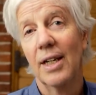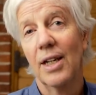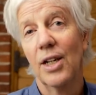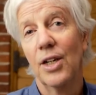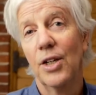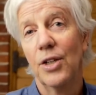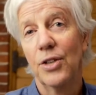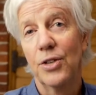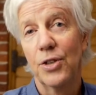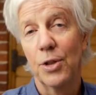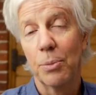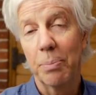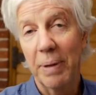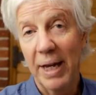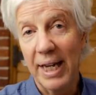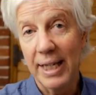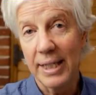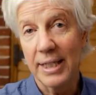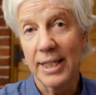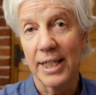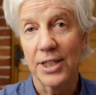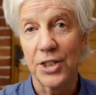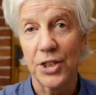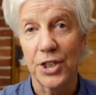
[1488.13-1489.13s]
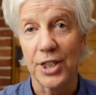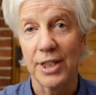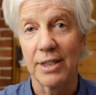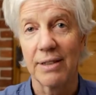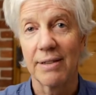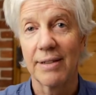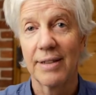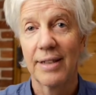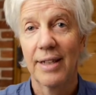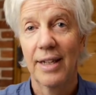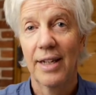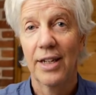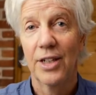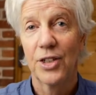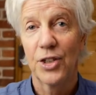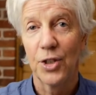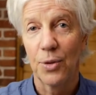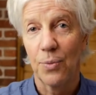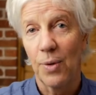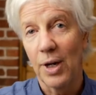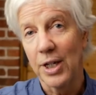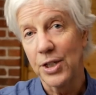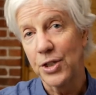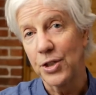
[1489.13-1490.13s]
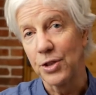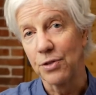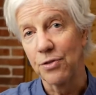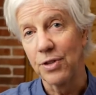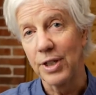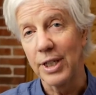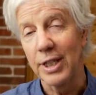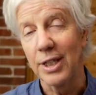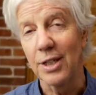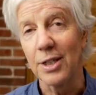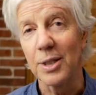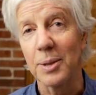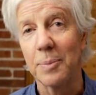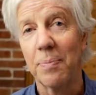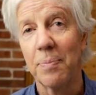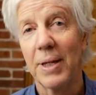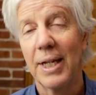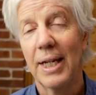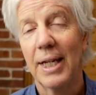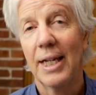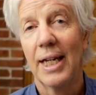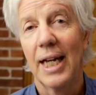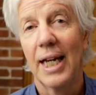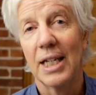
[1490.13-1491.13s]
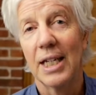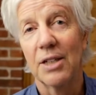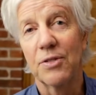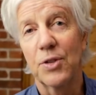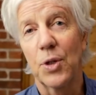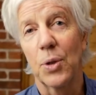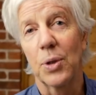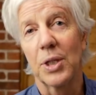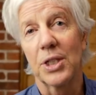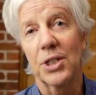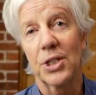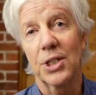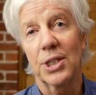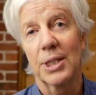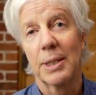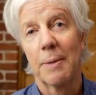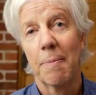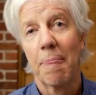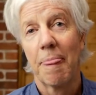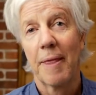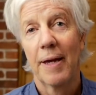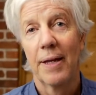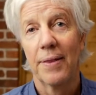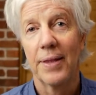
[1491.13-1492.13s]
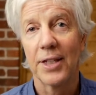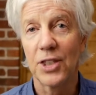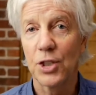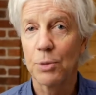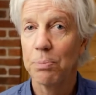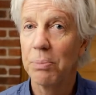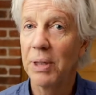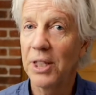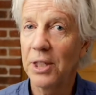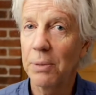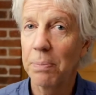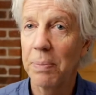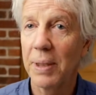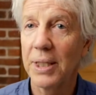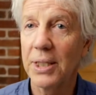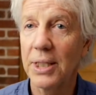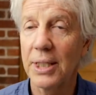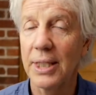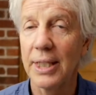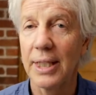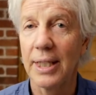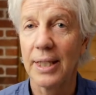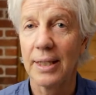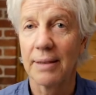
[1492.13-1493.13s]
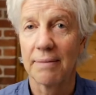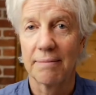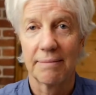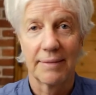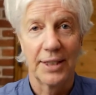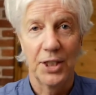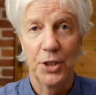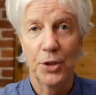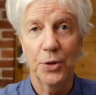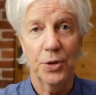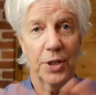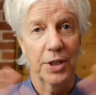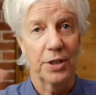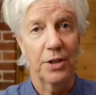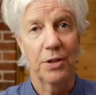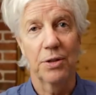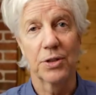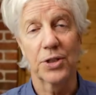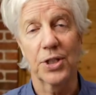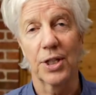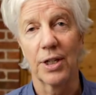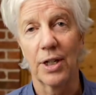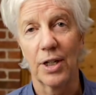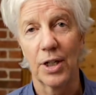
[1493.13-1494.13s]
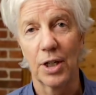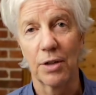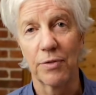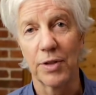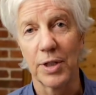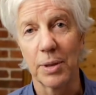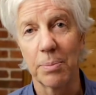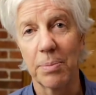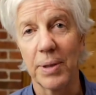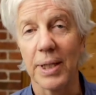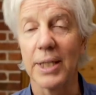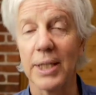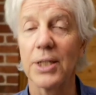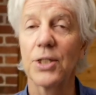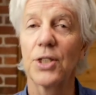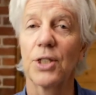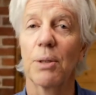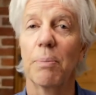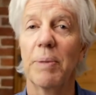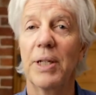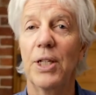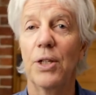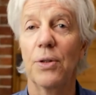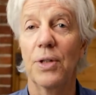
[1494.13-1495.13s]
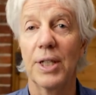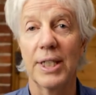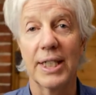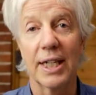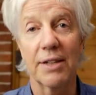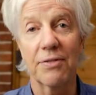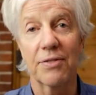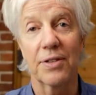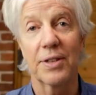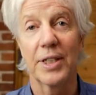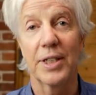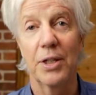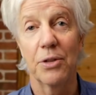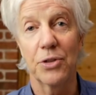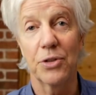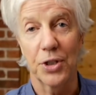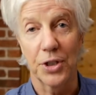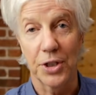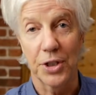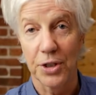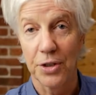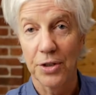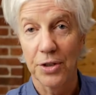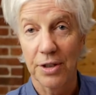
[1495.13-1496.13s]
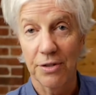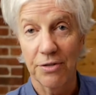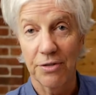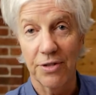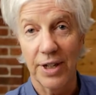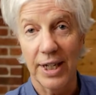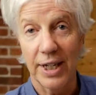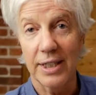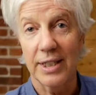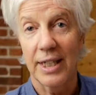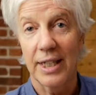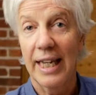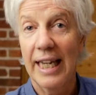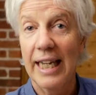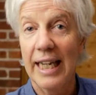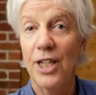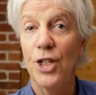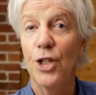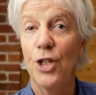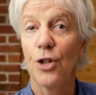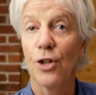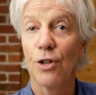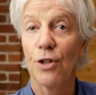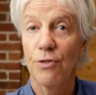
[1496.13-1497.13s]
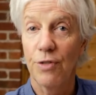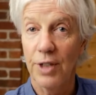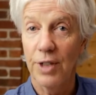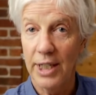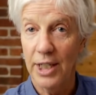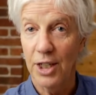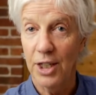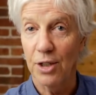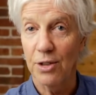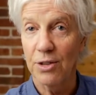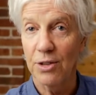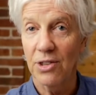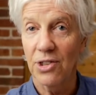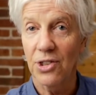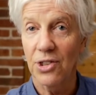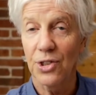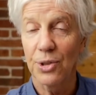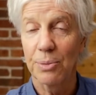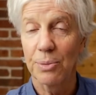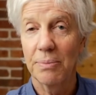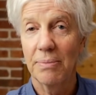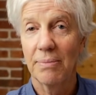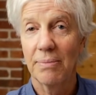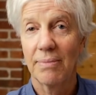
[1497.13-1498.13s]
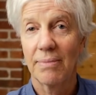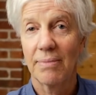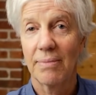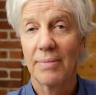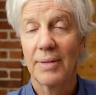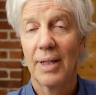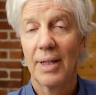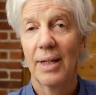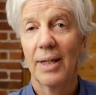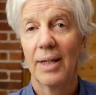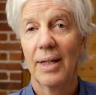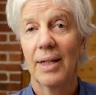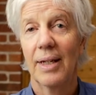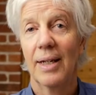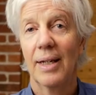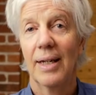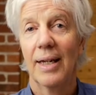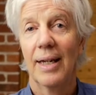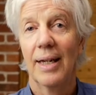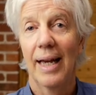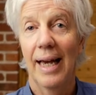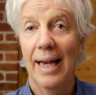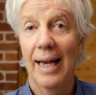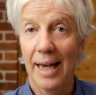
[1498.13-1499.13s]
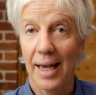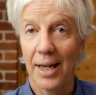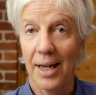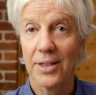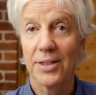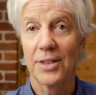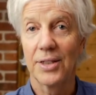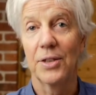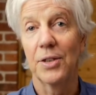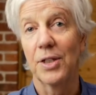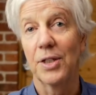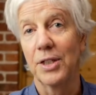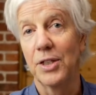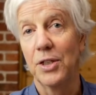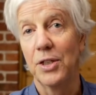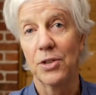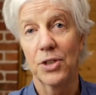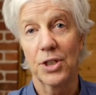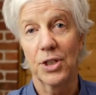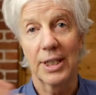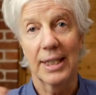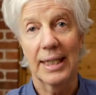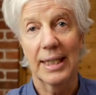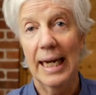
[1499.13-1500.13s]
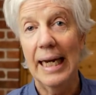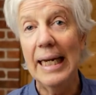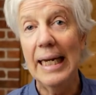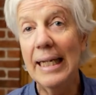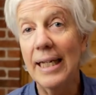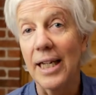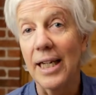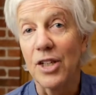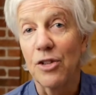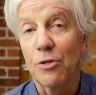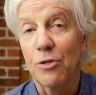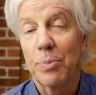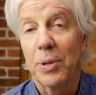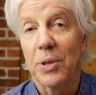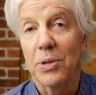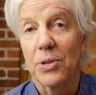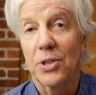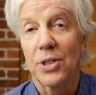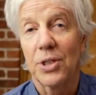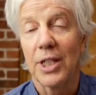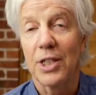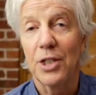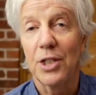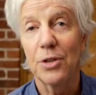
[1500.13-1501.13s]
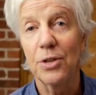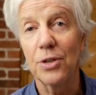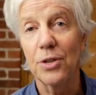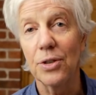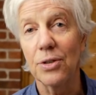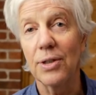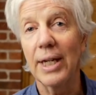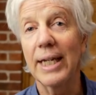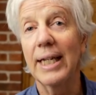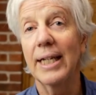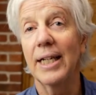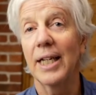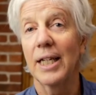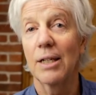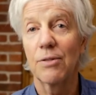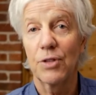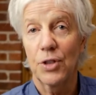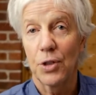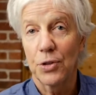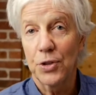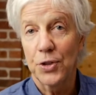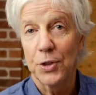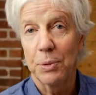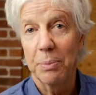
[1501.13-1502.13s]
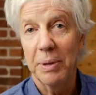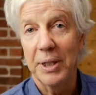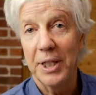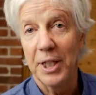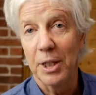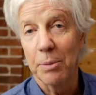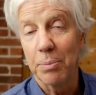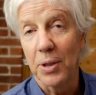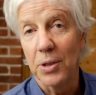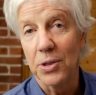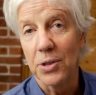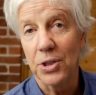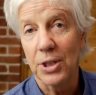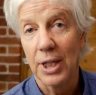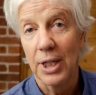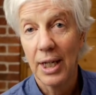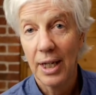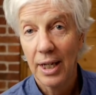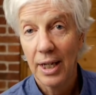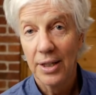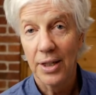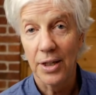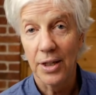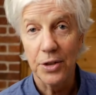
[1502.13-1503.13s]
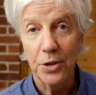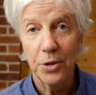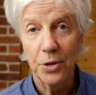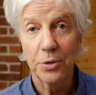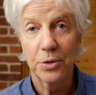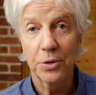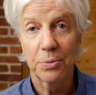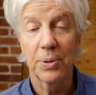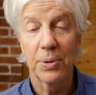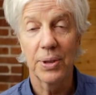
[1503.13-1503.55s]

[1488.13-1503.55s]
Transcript: to pay attention to watch your video. And of course, this myth busting, you can use it all over the place. I mean, you can definitely use it to good effect in your videos. And you can use it in any kind of post that you do, any kind of social media post that you put